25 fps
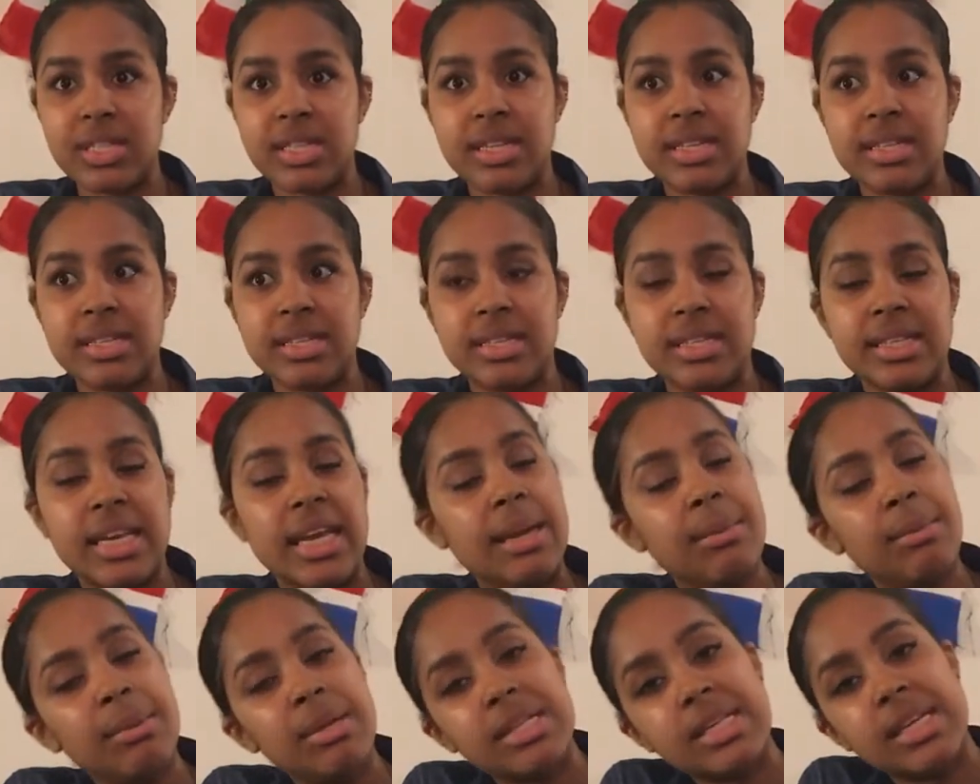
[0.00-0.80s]

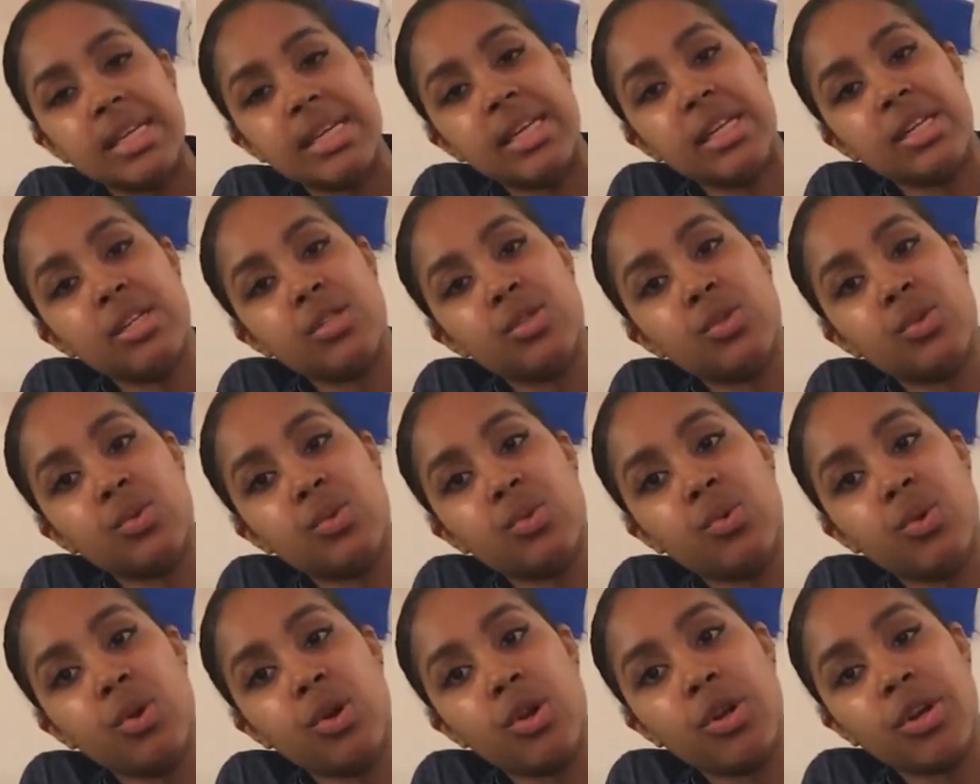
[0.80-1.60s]
intimidating to
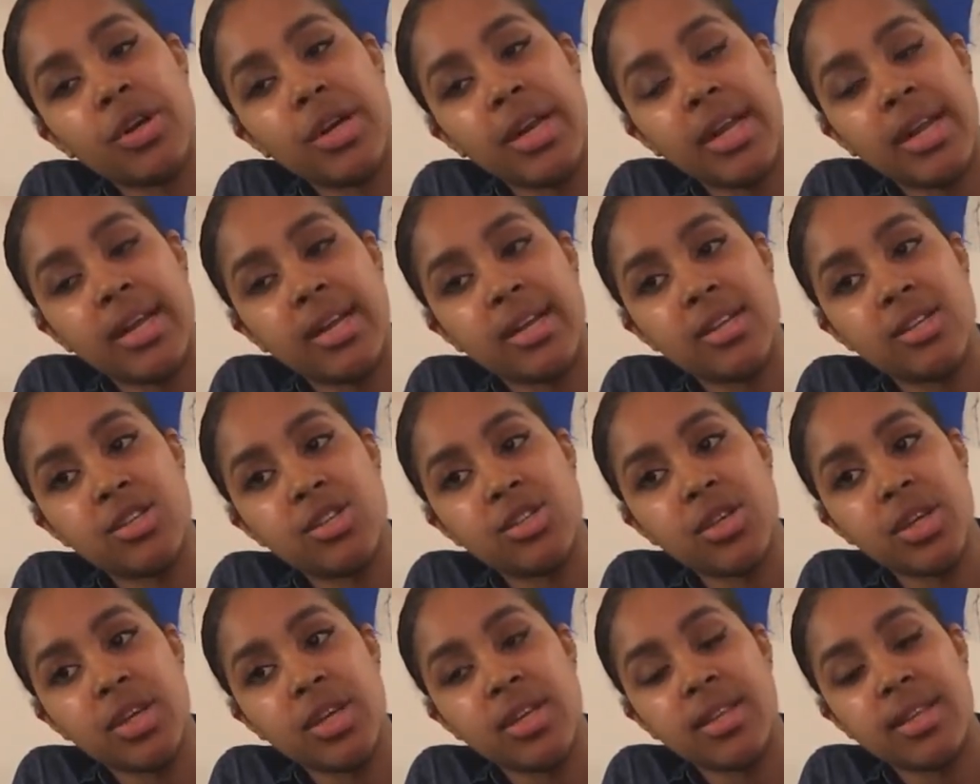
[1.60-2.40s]
learn
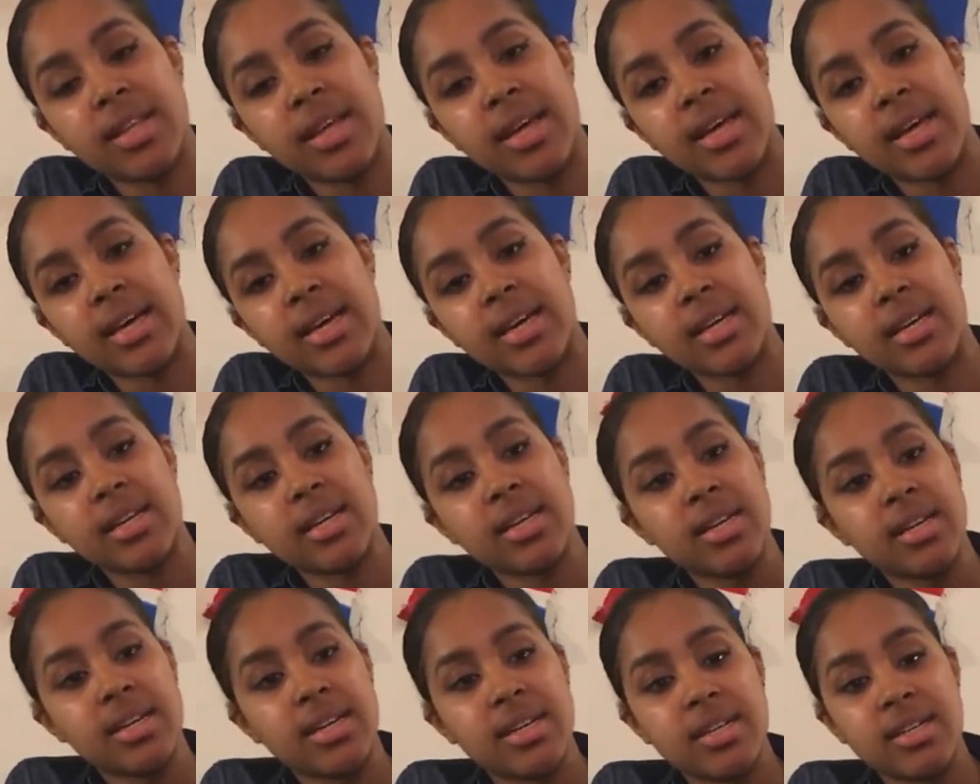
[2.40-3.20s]
English in that
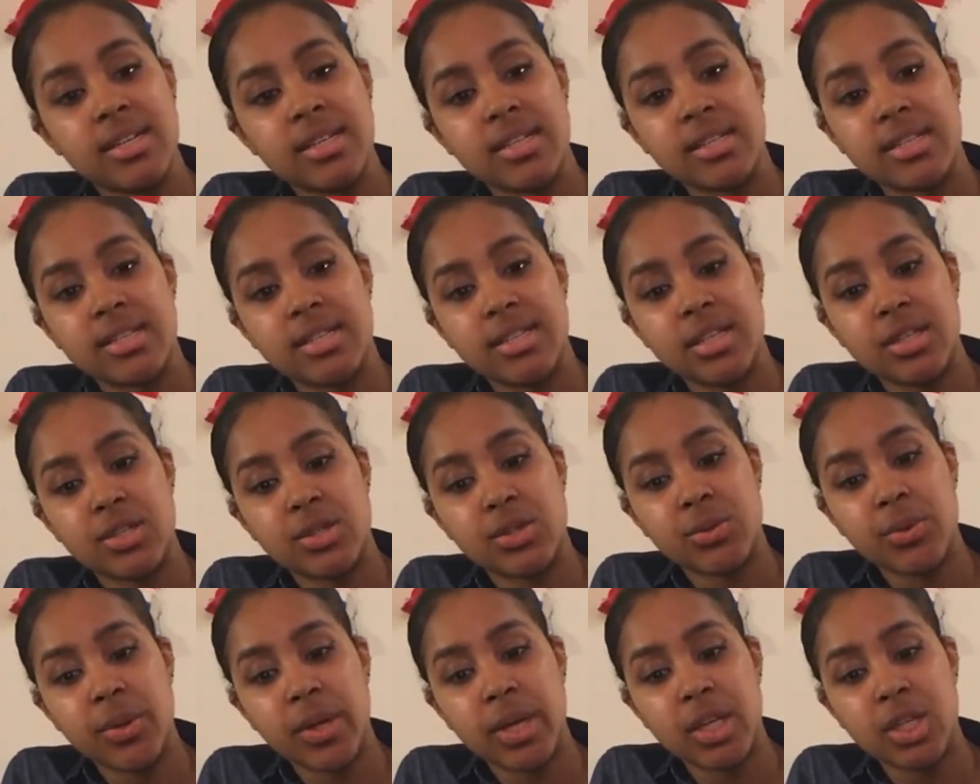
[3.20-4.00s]

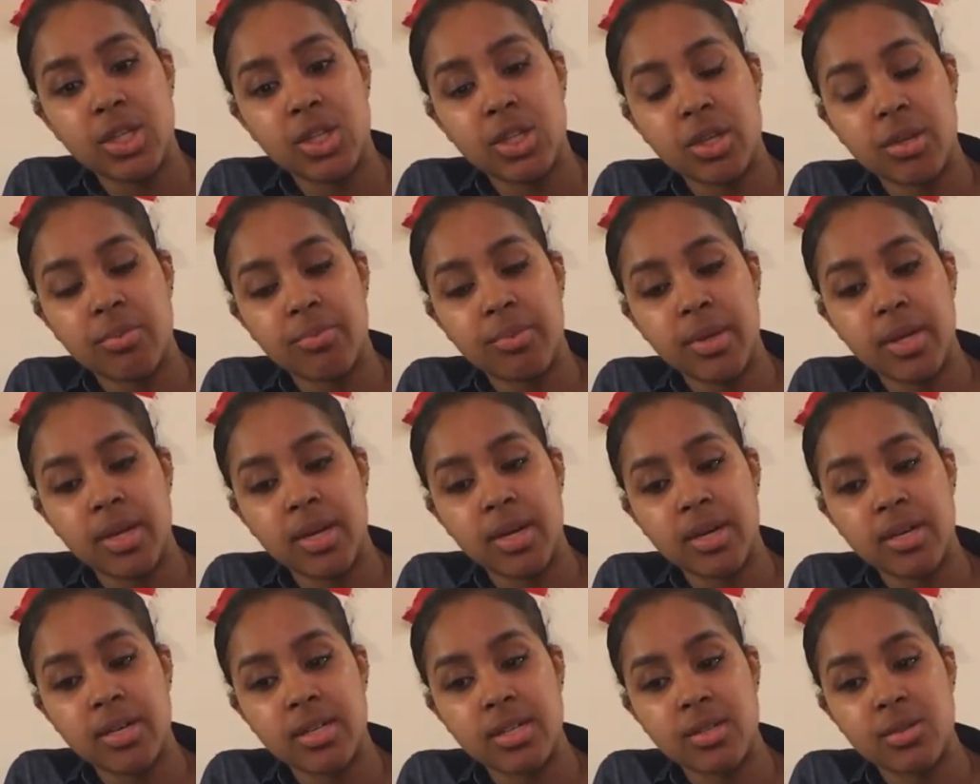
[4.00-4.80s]
situation,
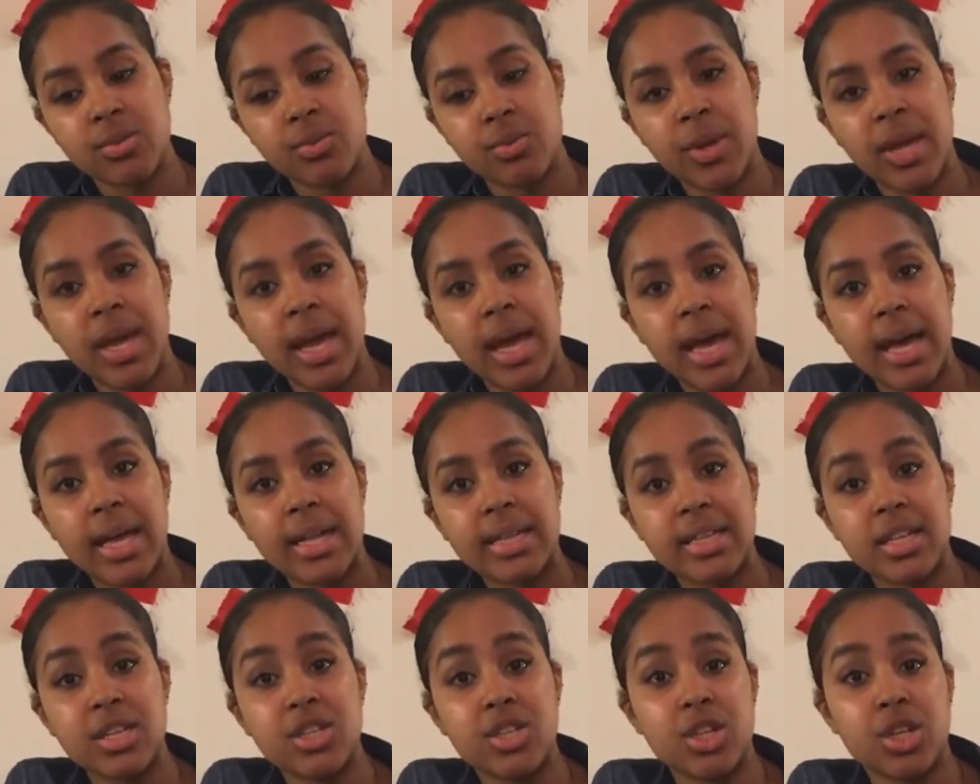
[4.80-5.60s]
because we
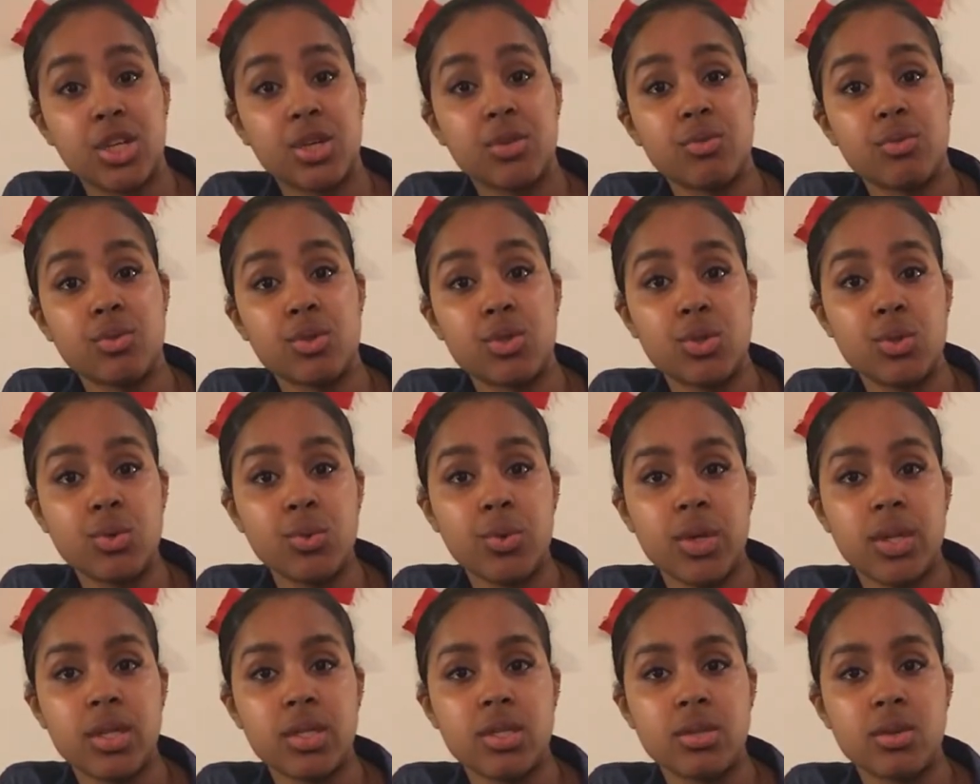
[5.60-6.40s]
had the general
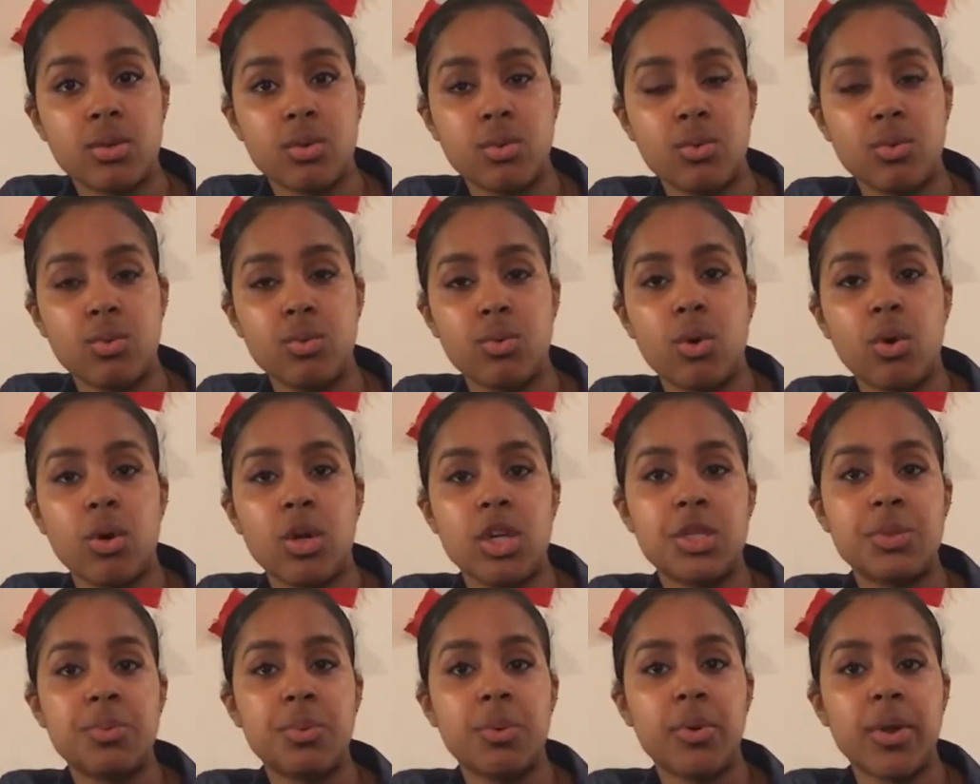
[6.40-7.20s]
students who
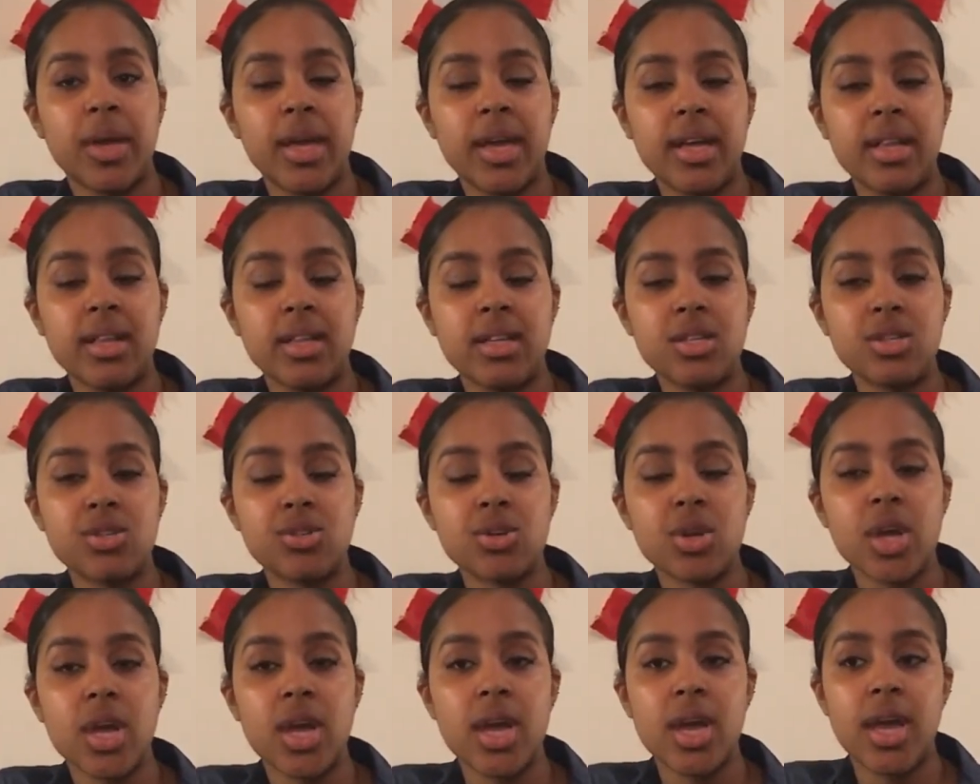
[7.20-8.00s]
only spoke English
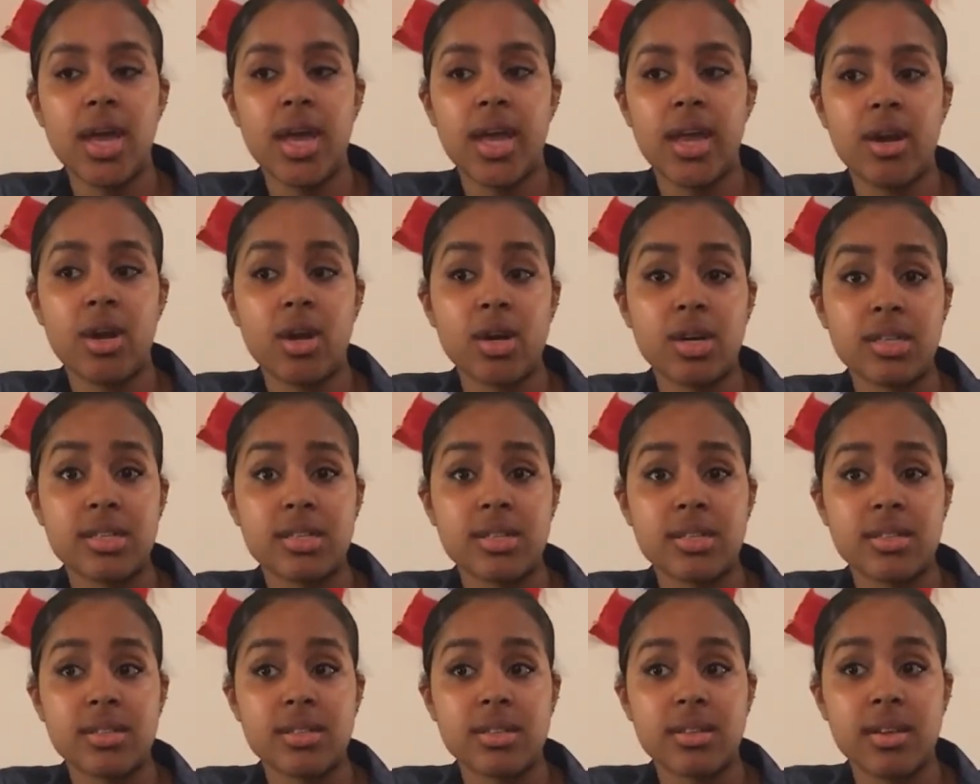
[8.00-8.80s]
and
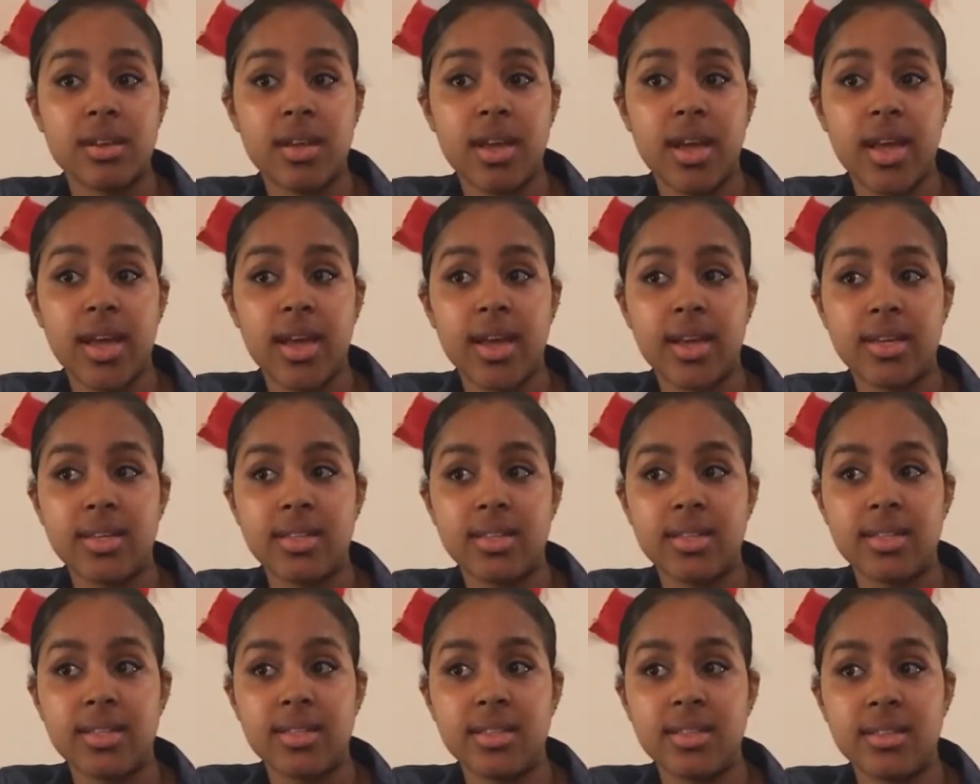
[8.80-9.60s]
us,
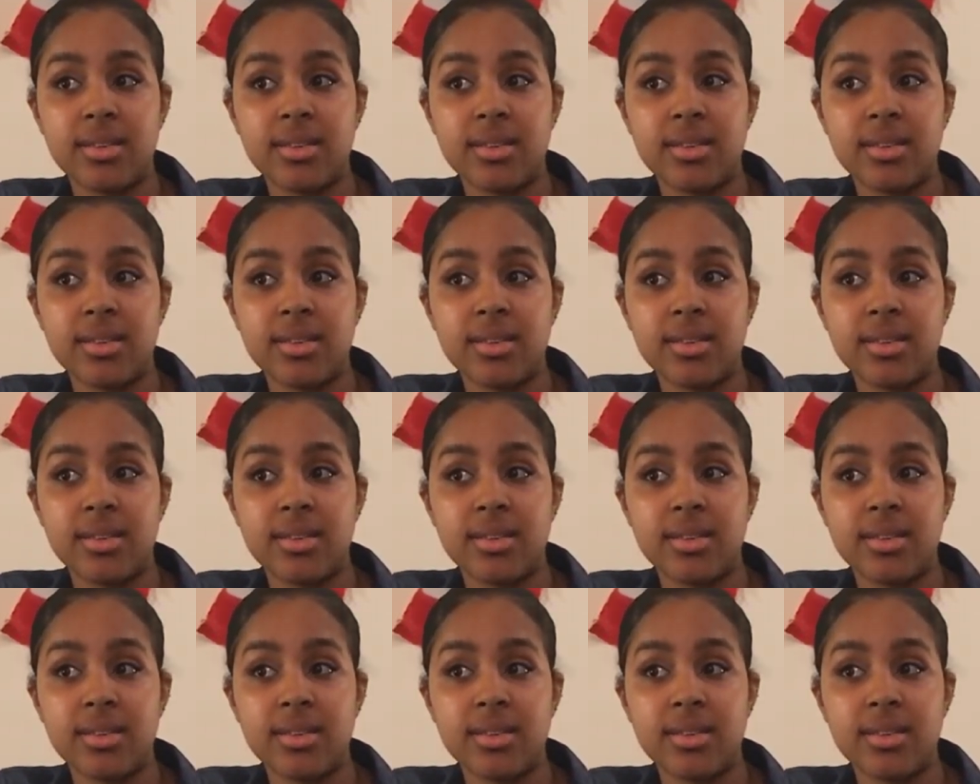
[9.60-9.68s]
and